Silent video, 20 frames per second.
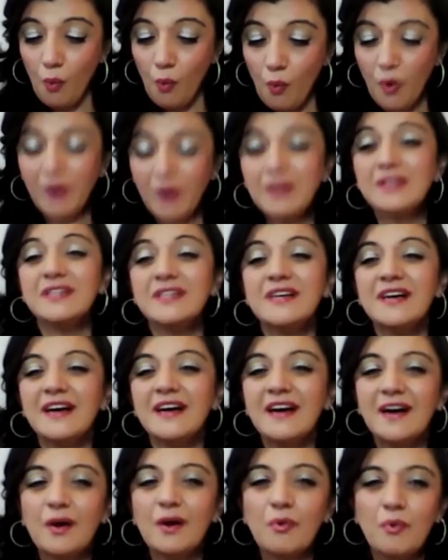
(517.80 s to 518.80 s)
What
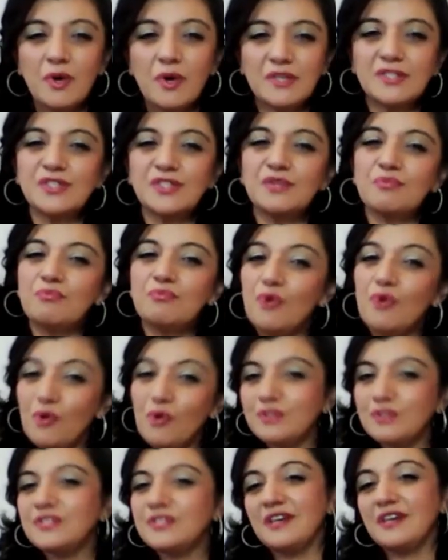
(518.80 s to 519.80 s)
was the
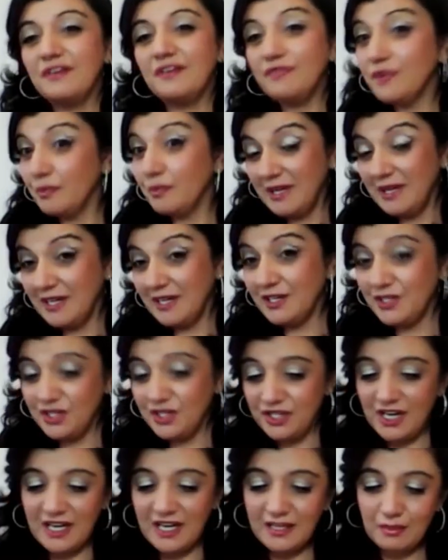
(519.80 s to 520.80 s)
most, if you're willing to
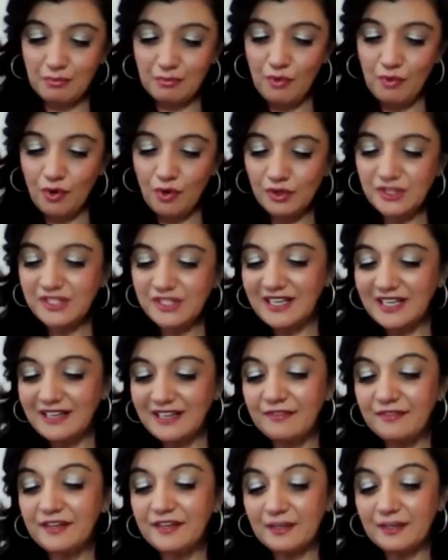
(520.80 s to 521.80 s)
share, the most
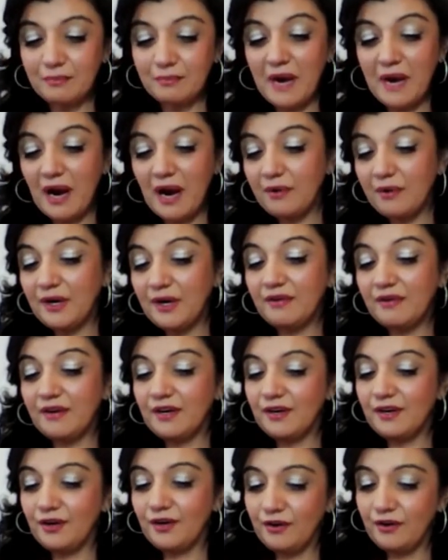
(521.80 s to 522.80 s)
significant barrier
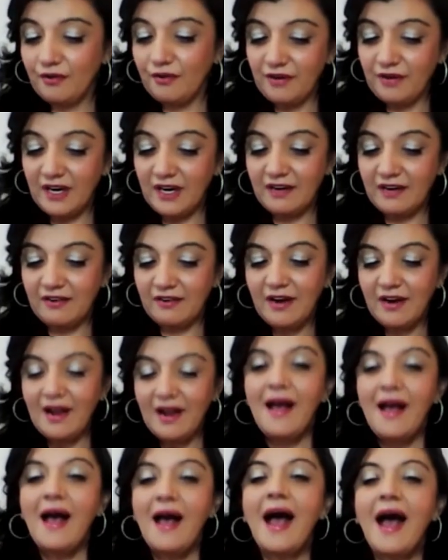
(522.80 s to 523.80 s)
in your career,
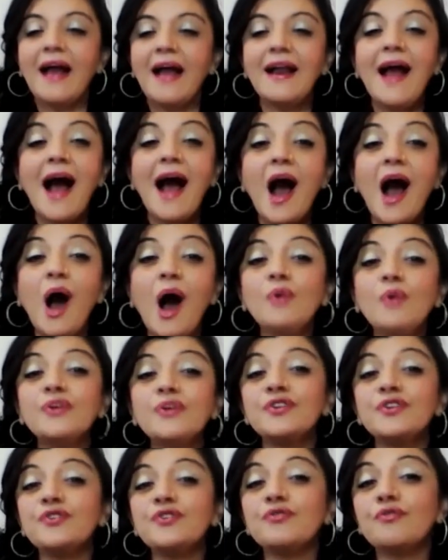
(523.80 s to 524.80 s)
and how
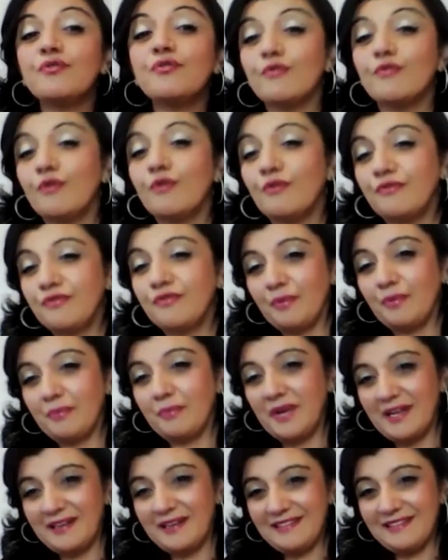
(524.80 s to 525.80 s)
did you grow from
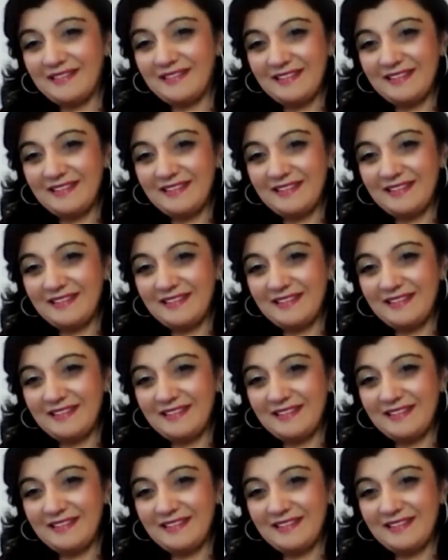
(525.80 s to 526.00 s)
it?